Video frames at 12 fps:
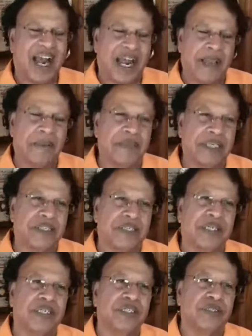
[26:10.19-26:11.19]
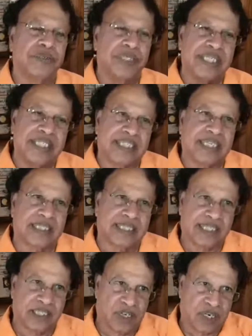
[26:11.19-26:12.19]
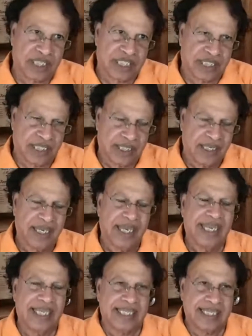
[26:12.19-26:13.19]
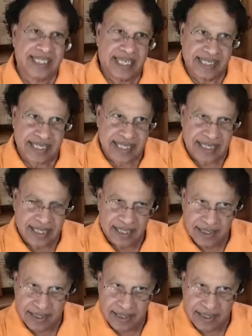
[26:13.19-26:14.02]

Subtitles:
I am into digital technology in the sense